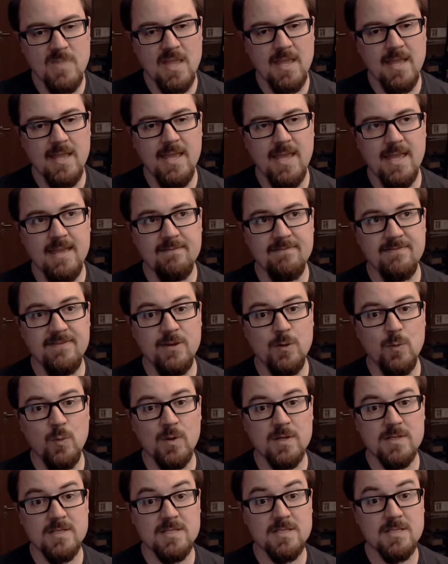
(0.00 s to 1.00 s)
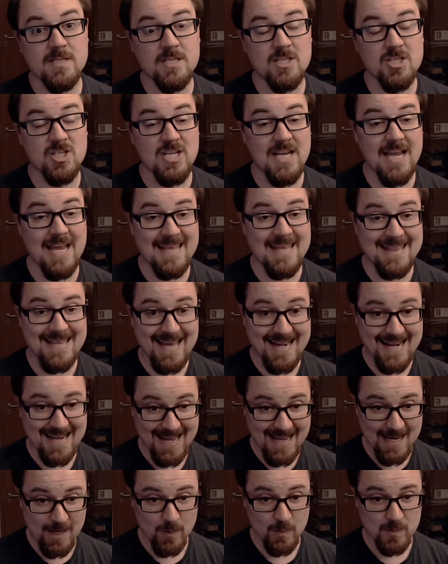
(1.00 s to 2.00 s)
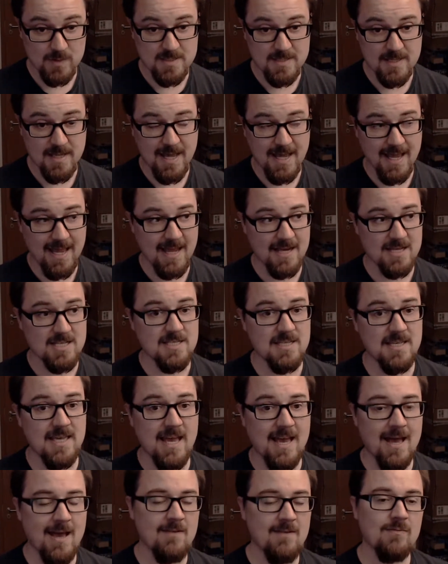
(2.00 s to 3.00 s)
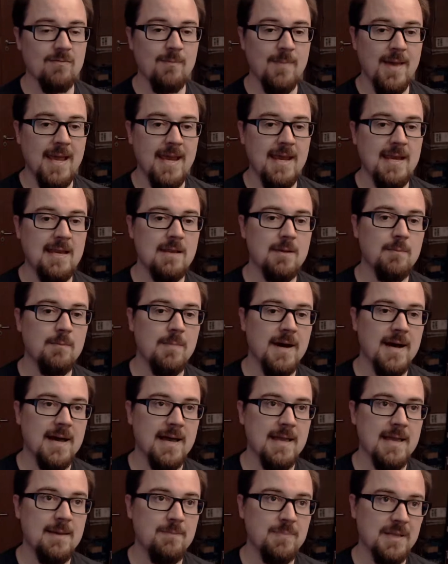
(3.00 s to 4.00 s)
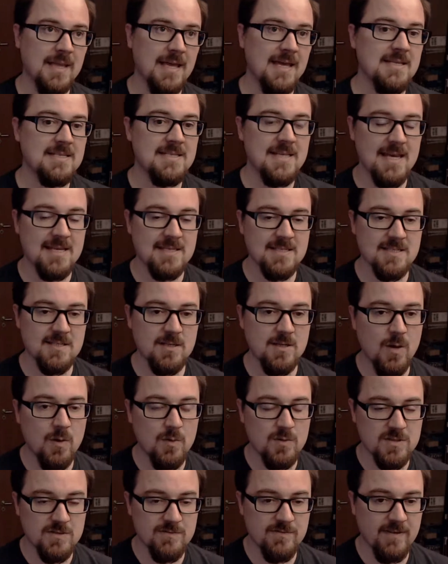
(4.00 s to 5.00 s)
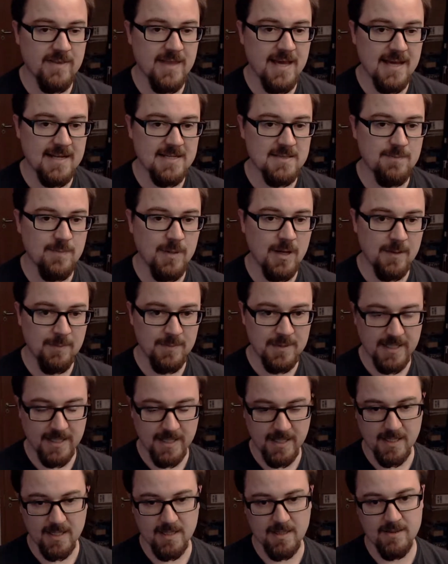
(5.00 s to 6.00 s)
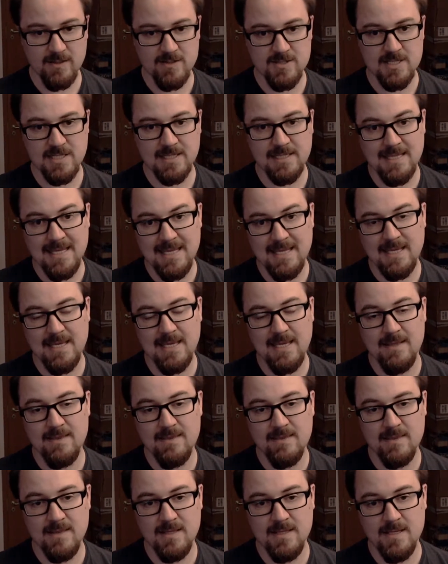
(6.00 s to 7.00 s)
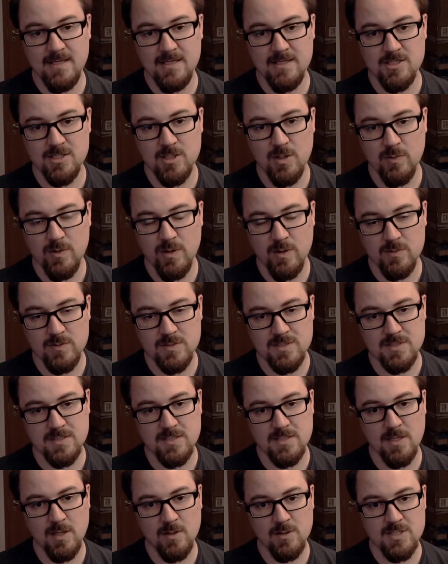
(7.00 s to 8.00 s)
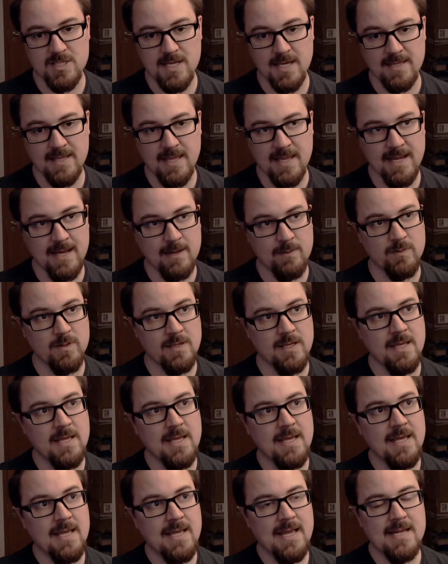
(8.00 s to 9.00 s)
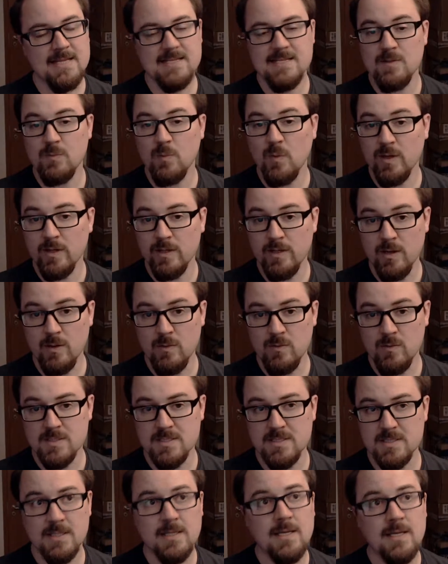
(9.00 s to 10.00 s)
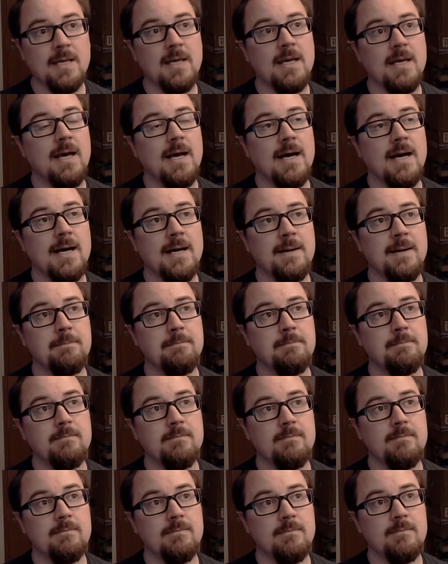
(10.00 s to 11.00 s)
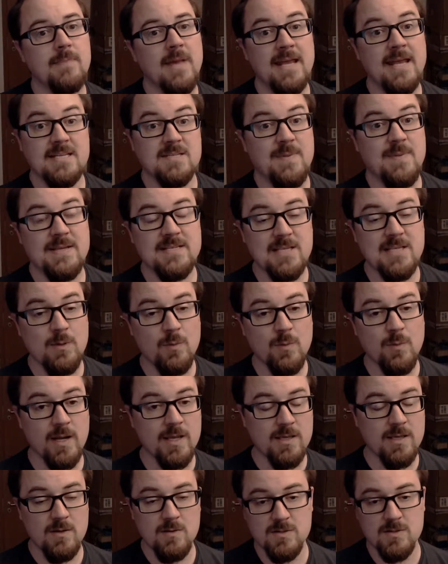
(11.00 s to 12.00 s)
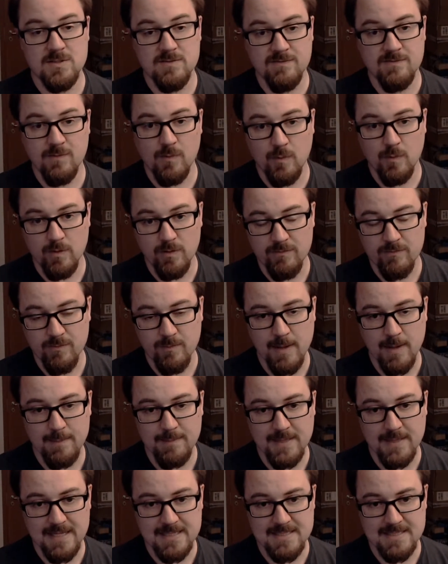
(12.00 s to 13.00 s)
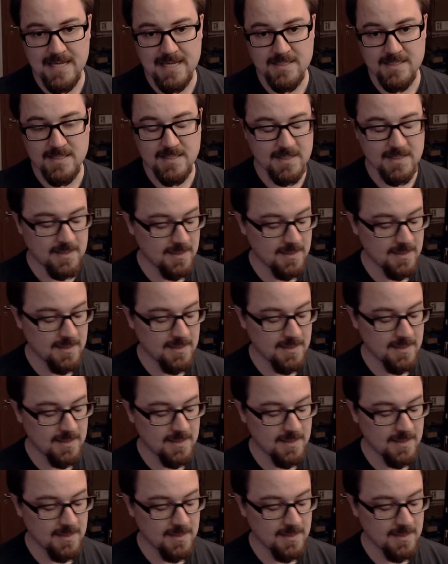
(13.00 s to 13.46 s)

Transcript: If you want to check that out, I actually have made my playtest notes for that public. There's a link in the show notes to go check that out. It's in OneNote, and it's basically what I used for my playtest.